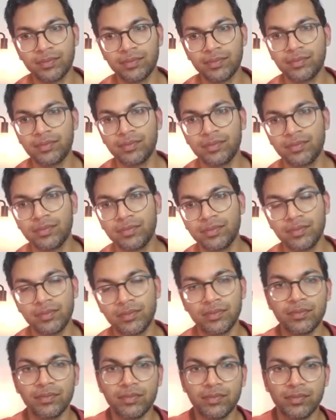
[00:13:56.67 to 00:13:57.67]

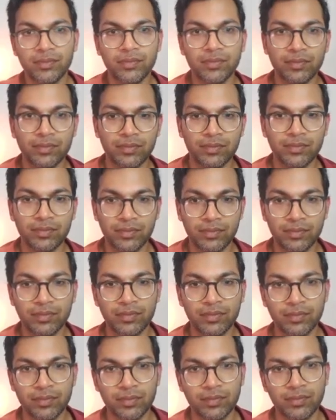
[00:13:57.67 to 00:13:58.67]

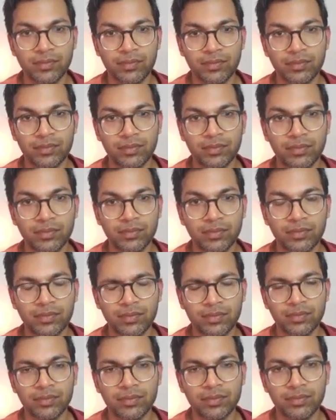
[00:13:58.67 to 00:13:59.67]

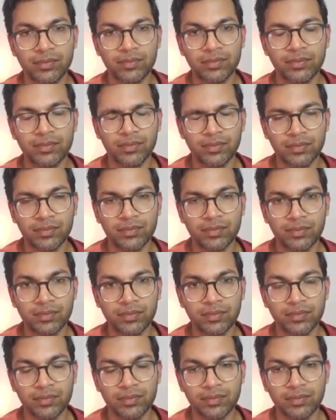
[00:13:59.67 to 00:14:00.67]

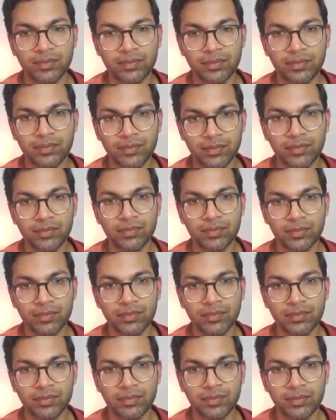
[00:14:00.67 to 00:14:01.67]

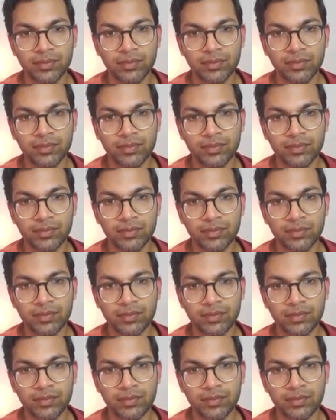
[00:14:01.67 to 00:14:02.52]
This person isn't speaking.